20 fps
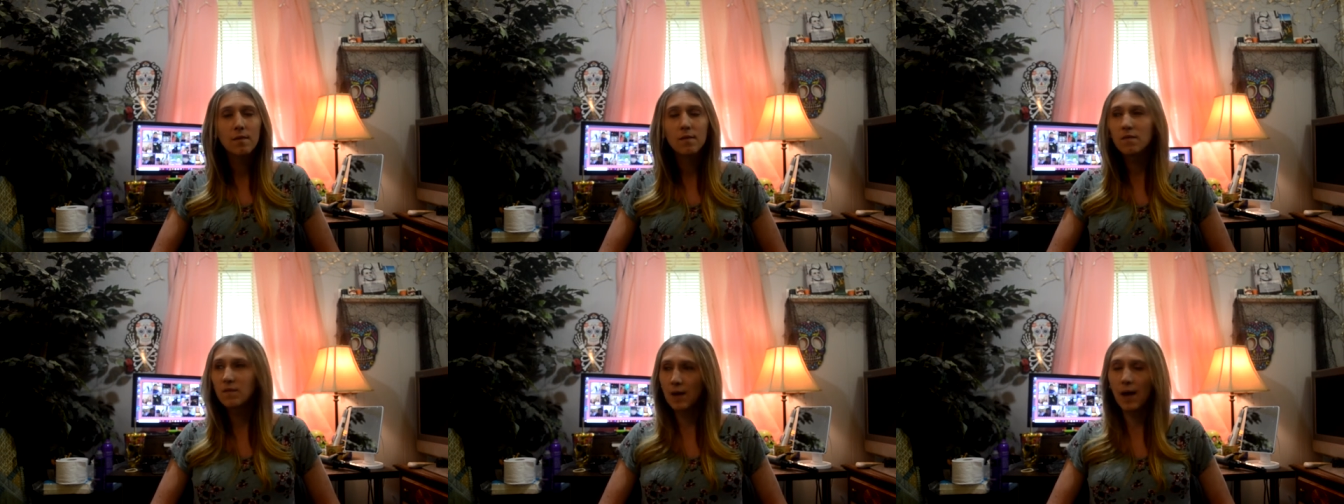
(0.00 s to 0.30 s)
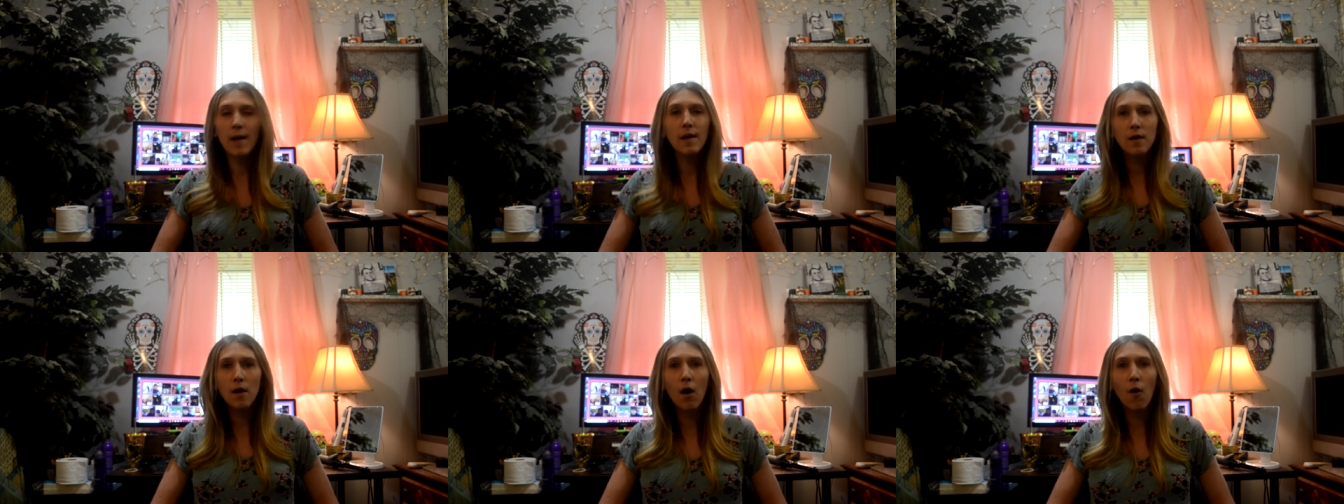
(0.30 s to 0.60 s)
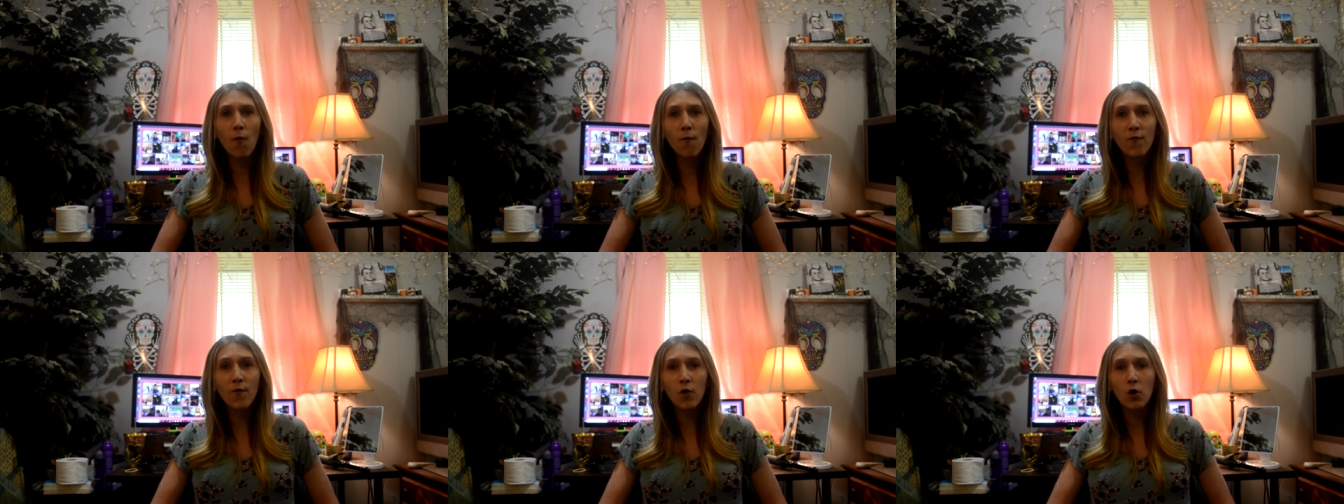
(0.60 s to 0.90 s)
Take
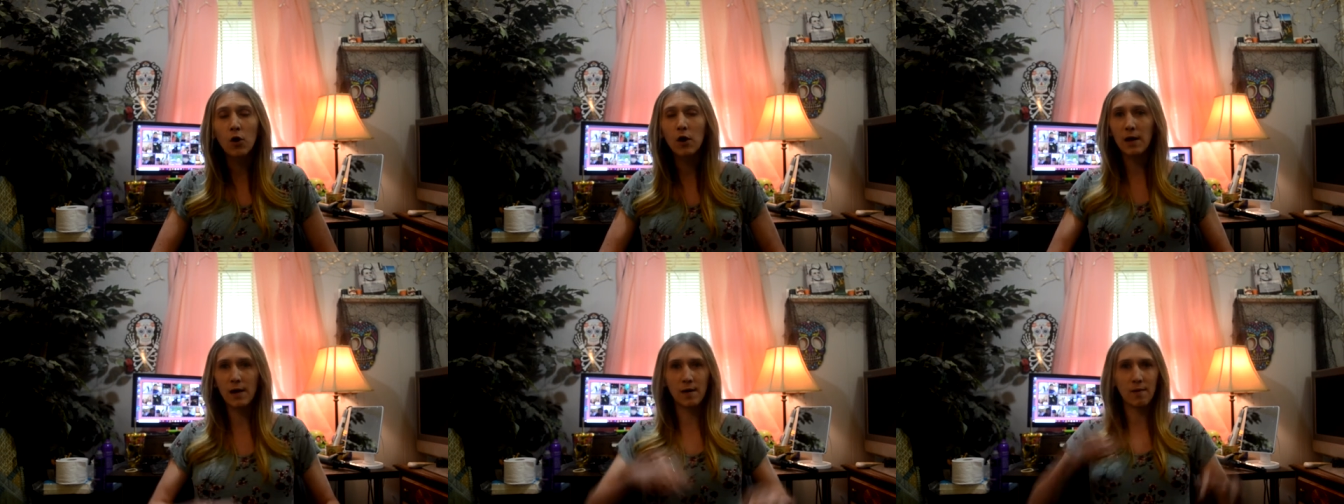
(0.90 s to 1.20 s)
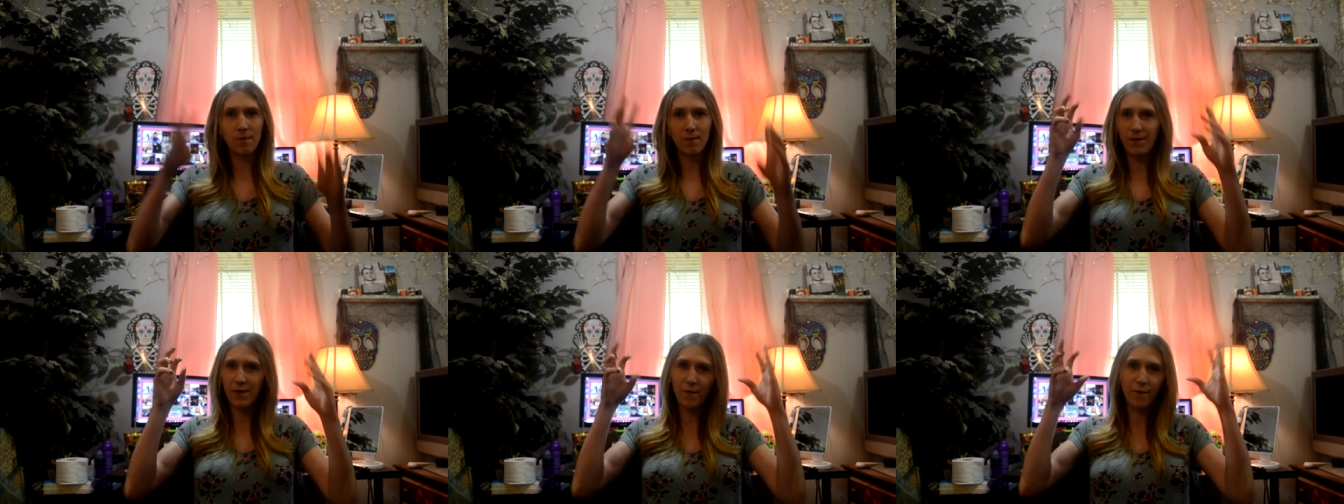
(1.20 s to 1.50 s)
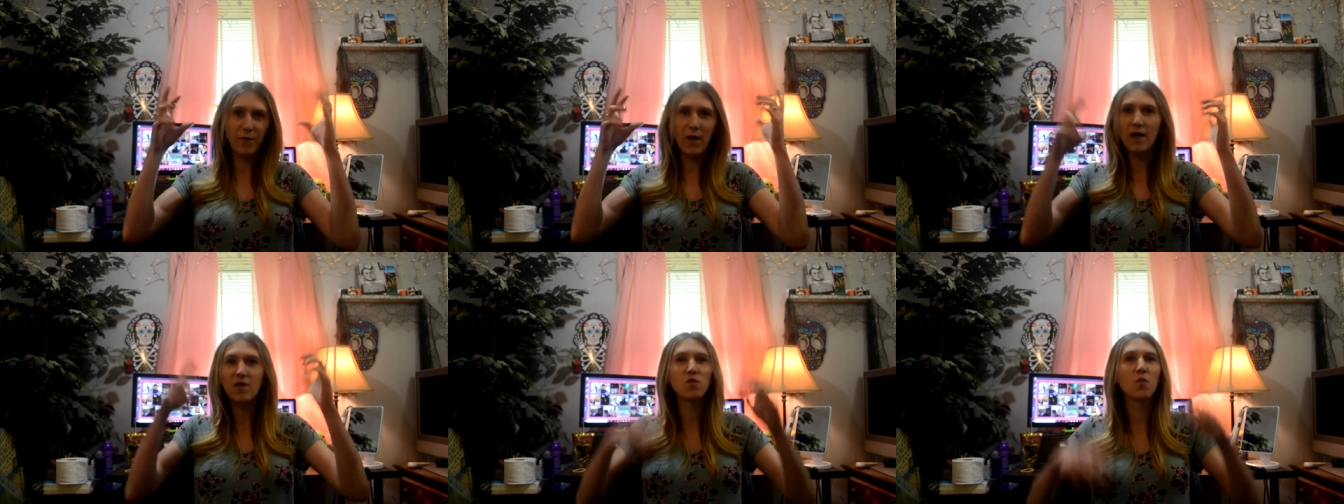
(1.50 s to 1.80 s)
over, in, if
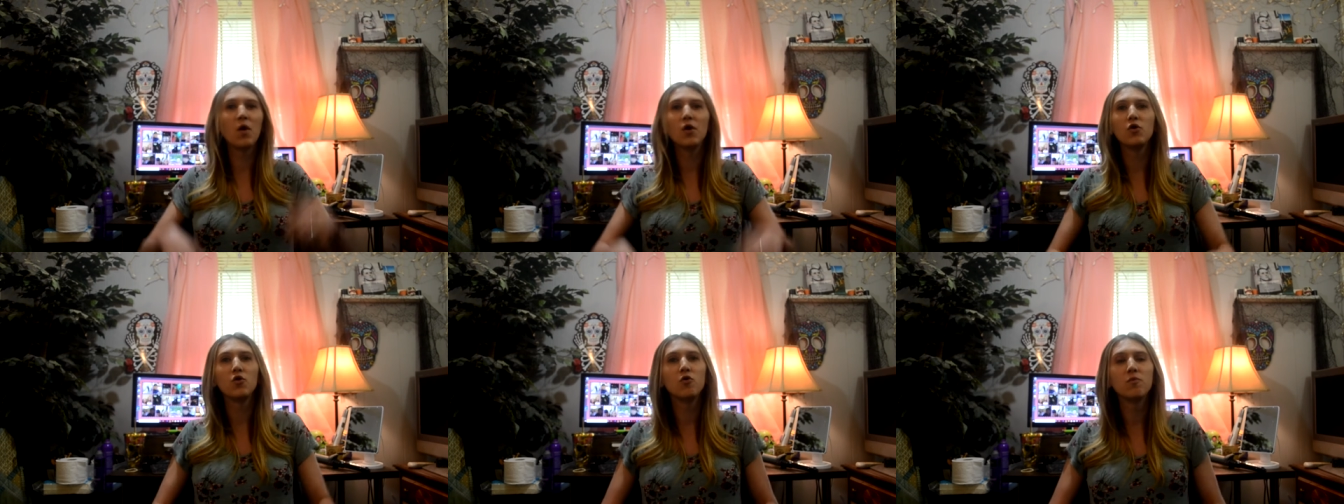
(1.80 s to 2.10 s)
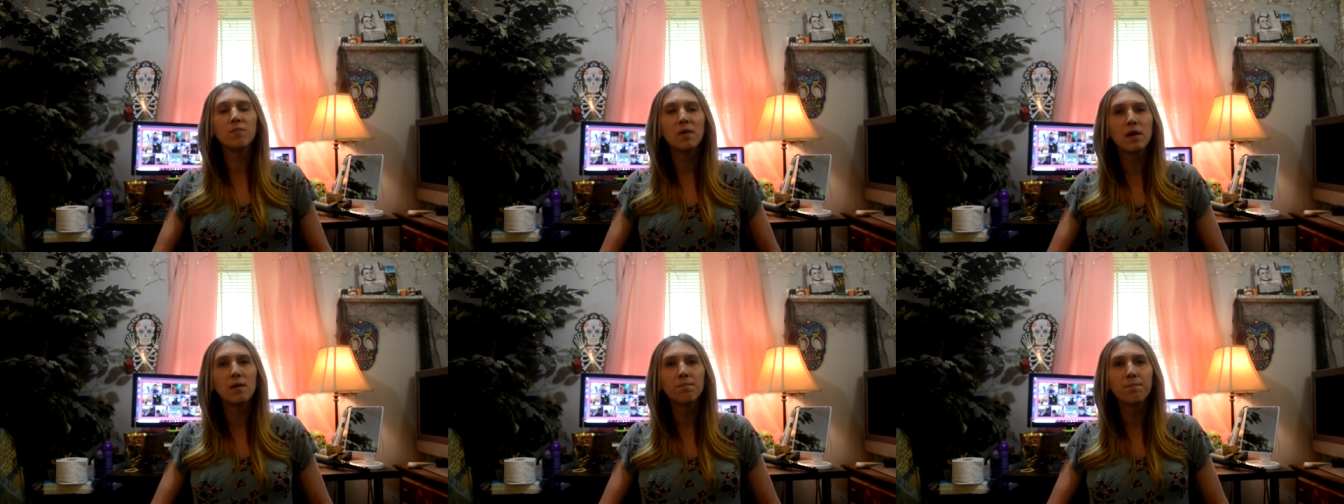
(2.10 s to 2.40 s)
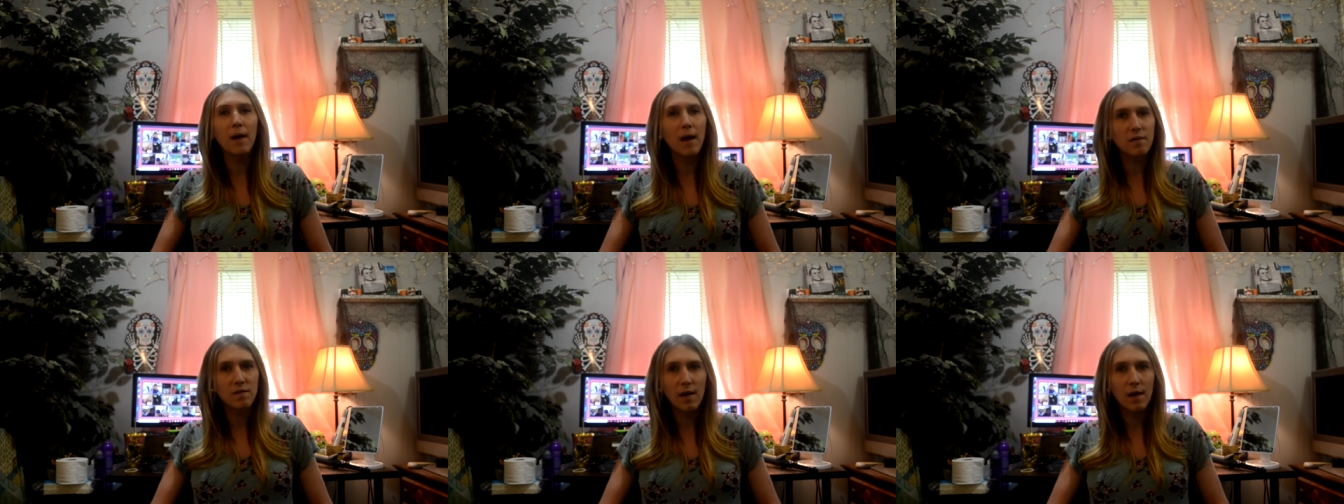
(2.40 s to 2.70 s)
that's what you mean
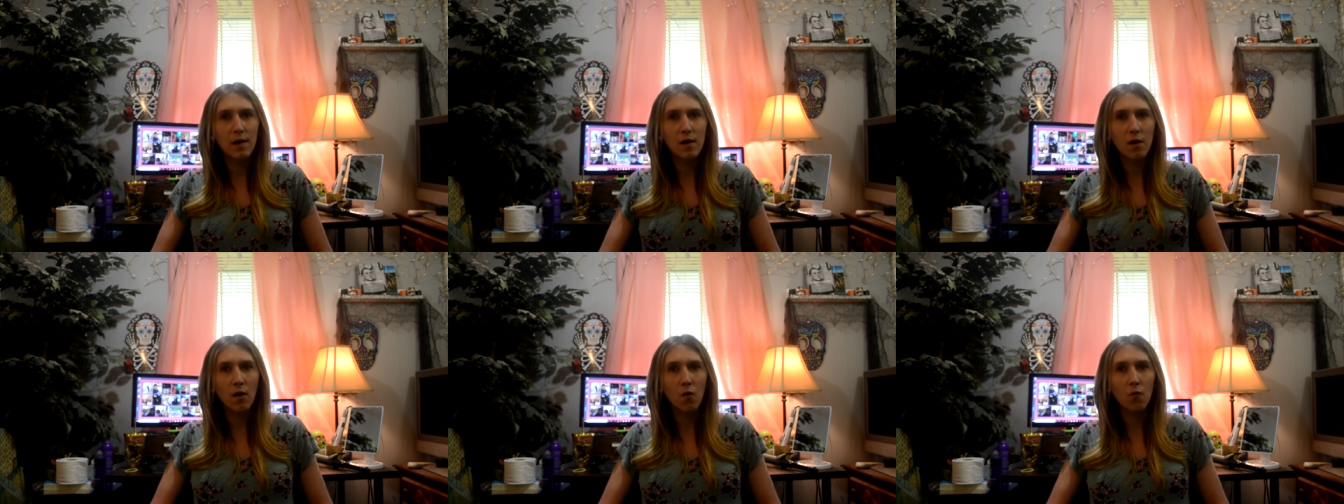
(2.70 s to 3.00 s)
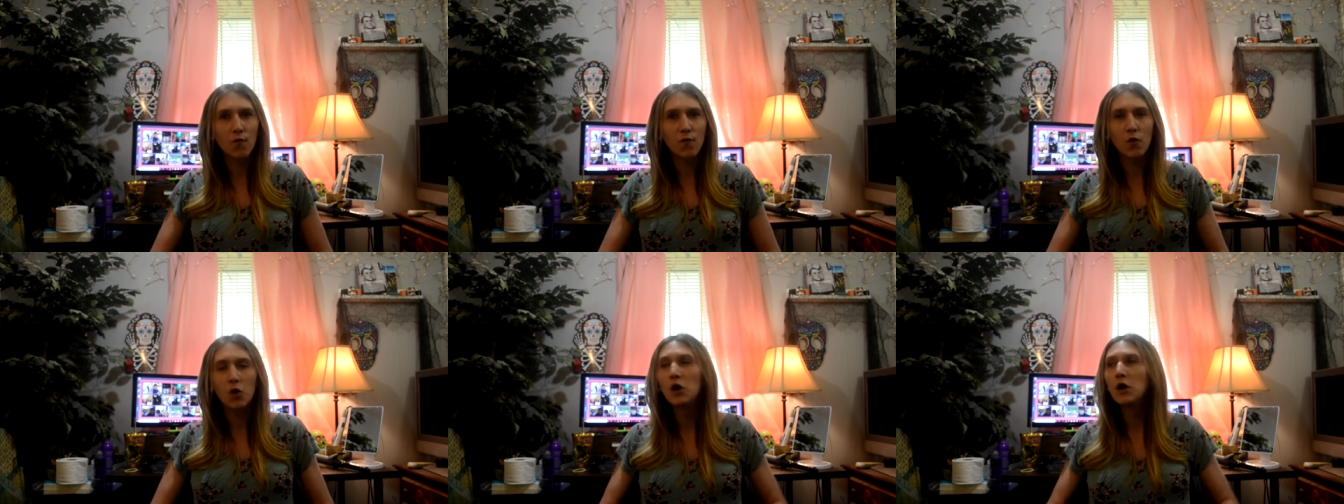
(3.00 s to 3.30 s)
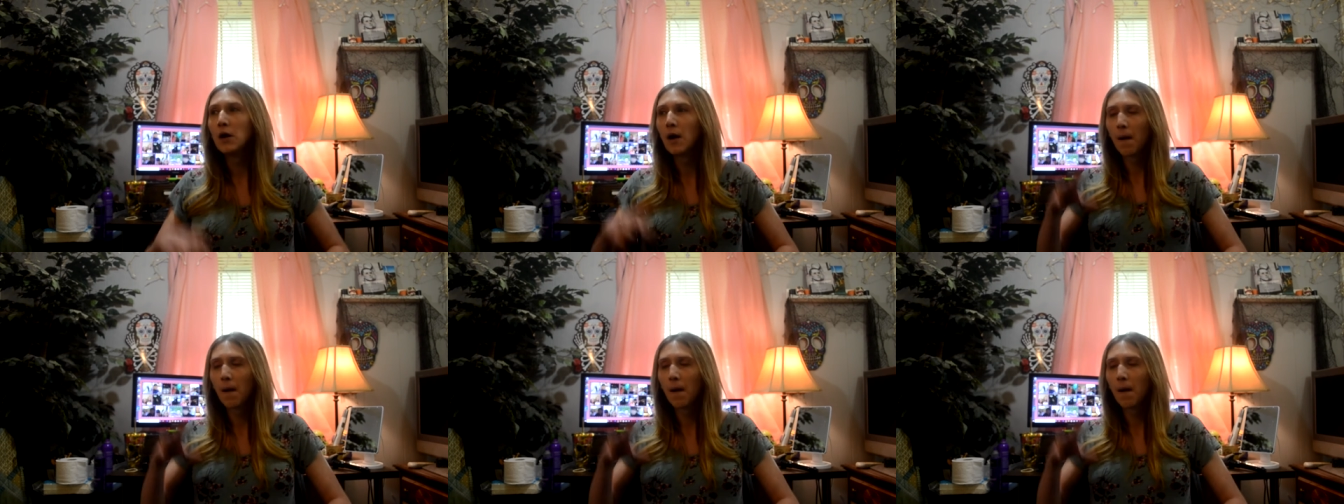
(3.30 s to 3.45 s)
by take over.